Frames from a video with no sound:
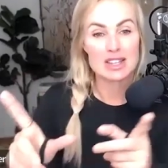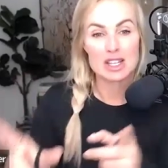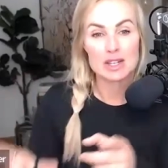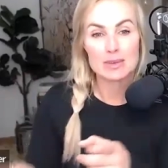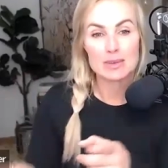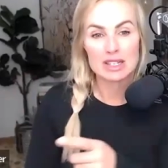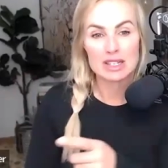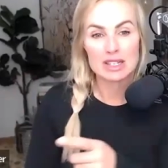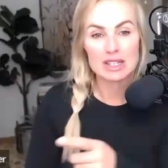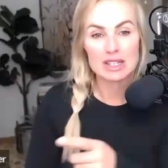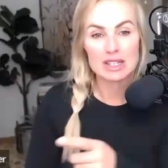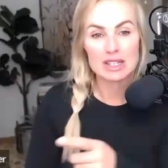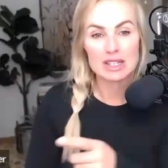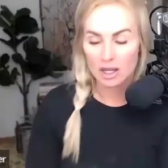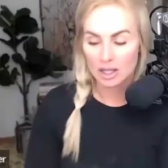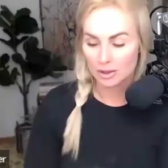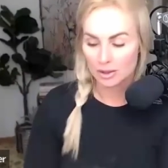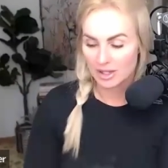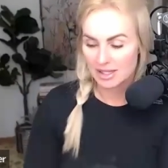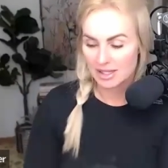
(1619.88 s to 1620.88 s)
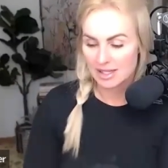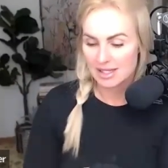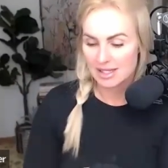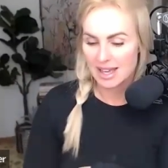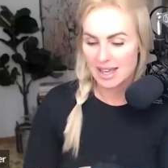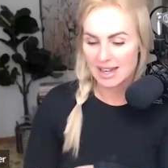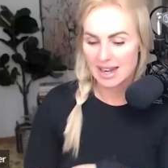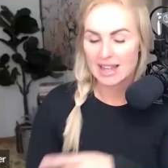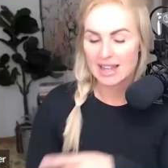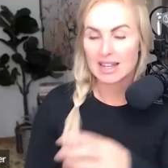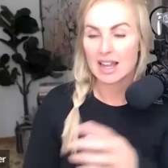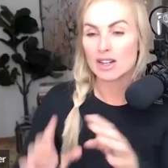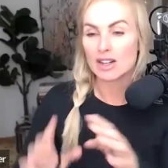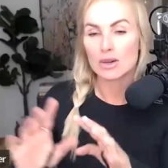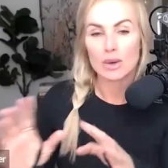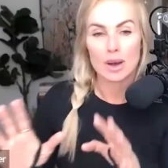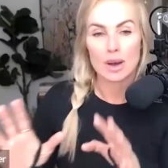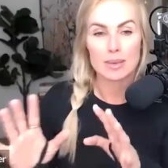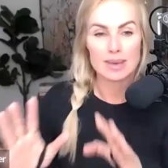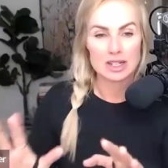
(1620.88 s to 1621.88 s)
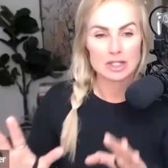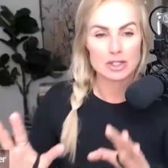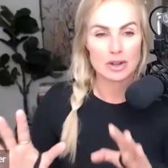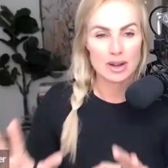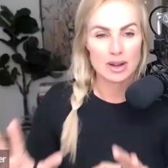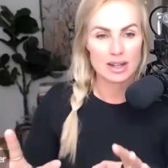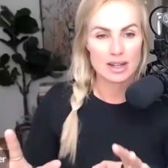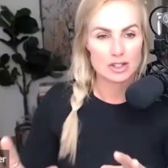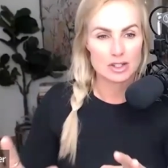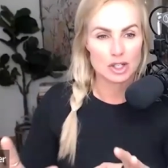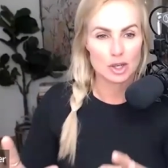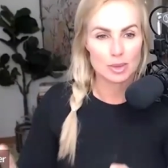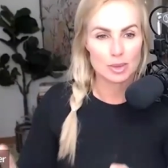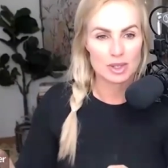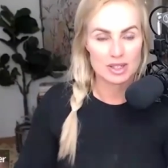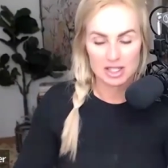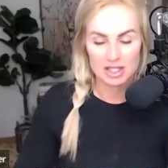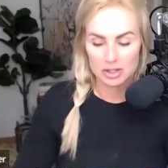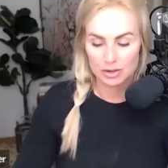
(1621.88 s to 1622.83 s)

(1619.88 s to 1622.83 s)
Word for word: you mentioned tolerance. And I, I don't know, I'll make sure I interpreted this